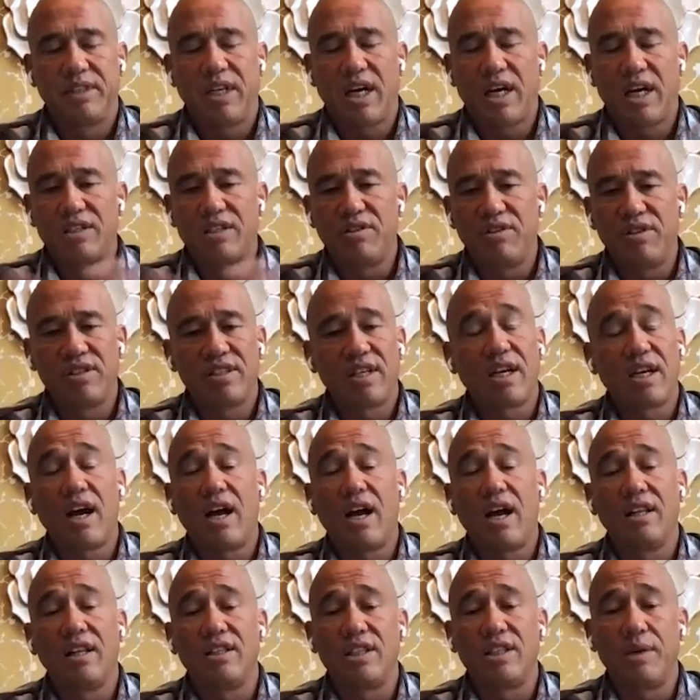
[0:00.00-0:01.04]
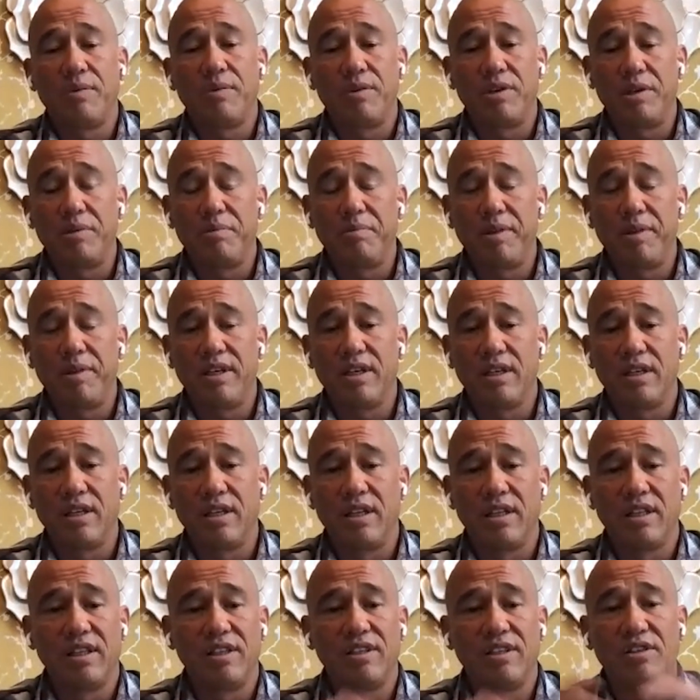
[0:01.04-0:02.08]
doctorate in psychology. I wanted to be a
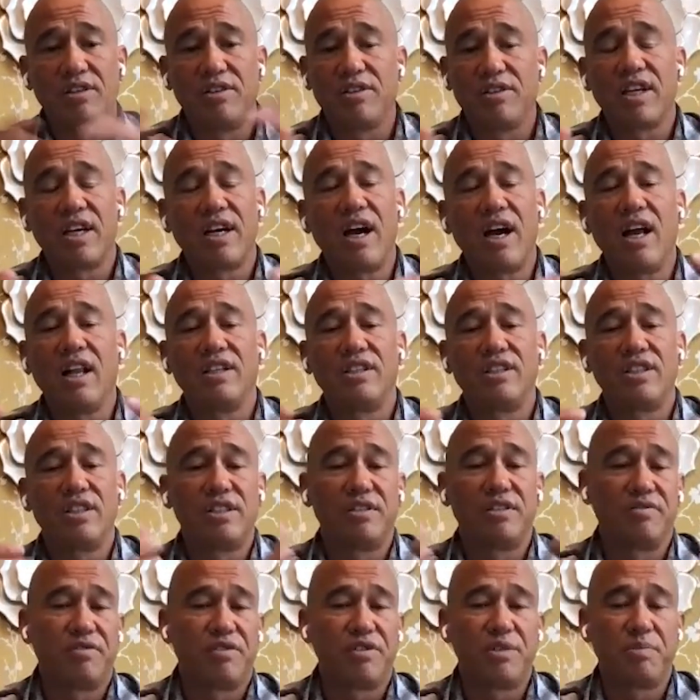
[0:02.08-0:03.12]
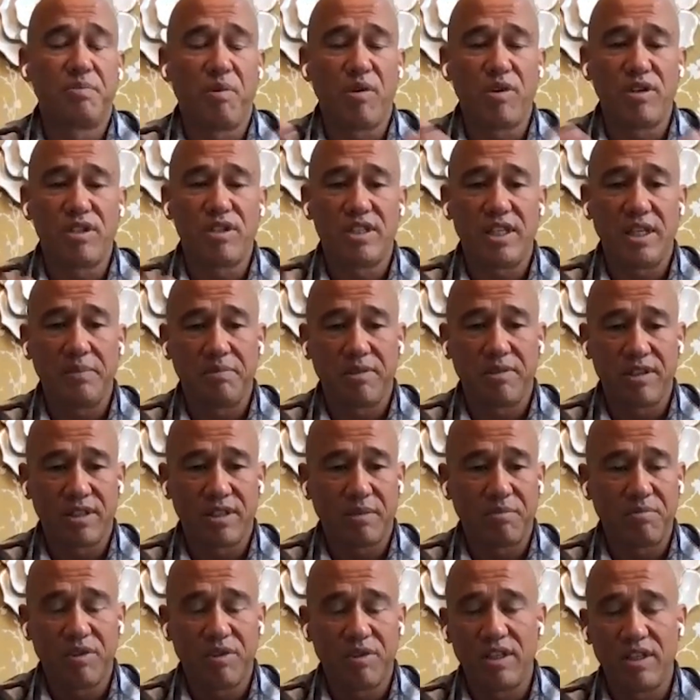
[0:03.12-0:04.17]
clinical psychologist for sports teams
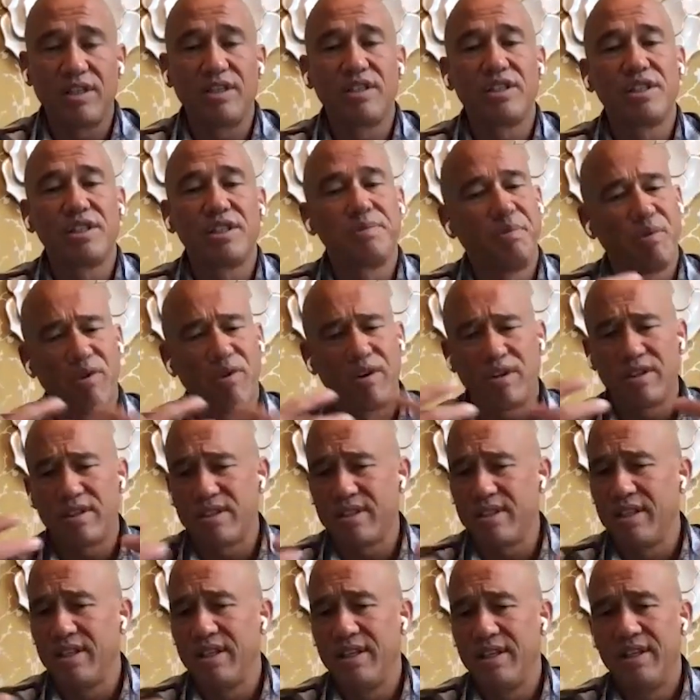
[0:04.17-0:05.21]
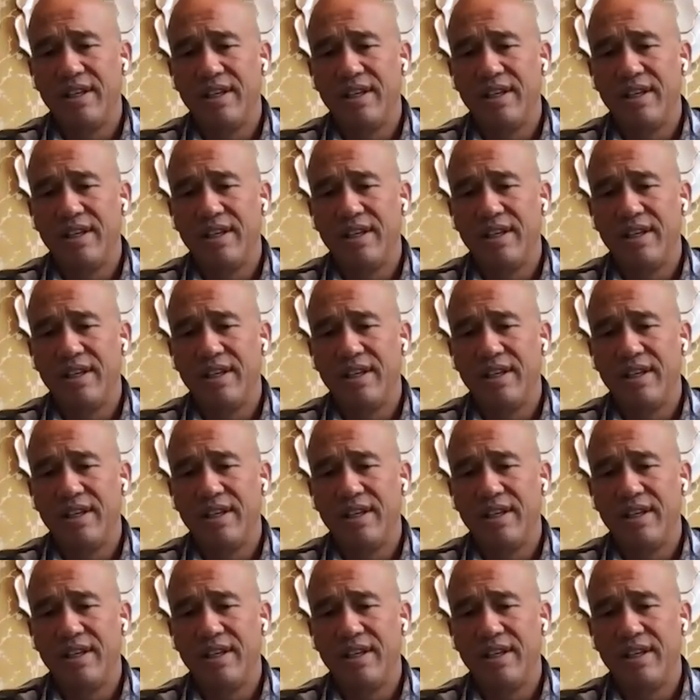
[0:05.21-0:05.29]
because I'm really into sports,